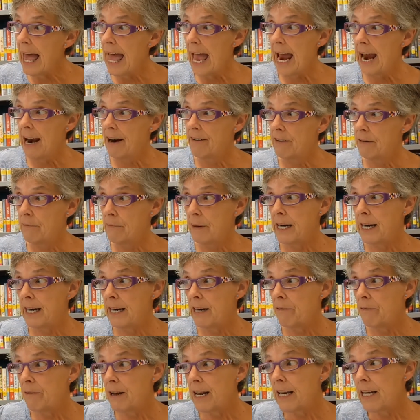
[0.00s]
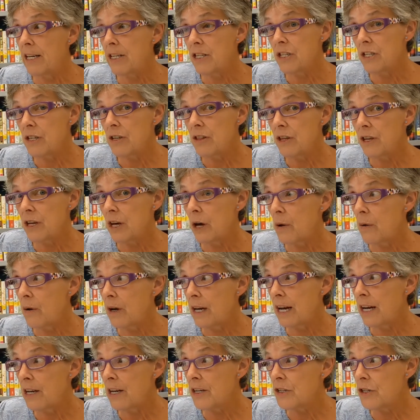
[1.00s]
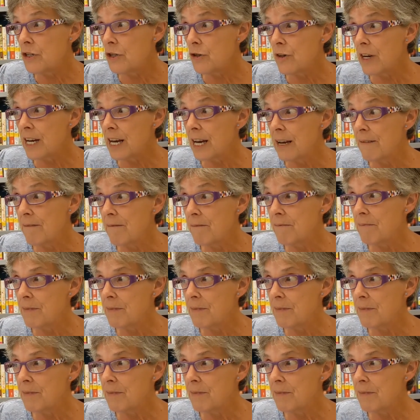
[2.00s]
Everybody run to the coconut tree.